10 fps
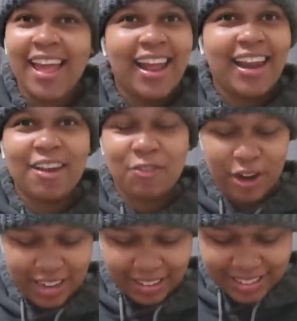Left,
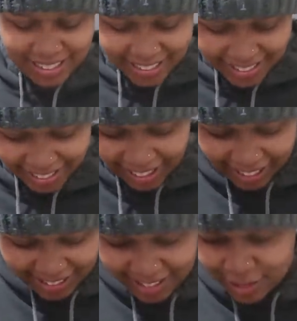right and center,
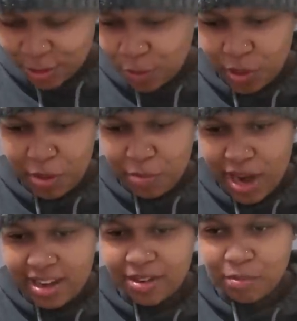guys, there's so many
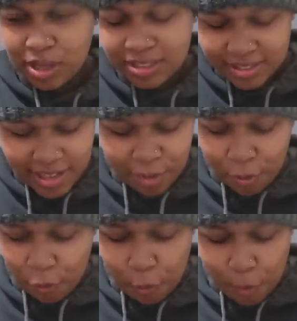branded bottles at home.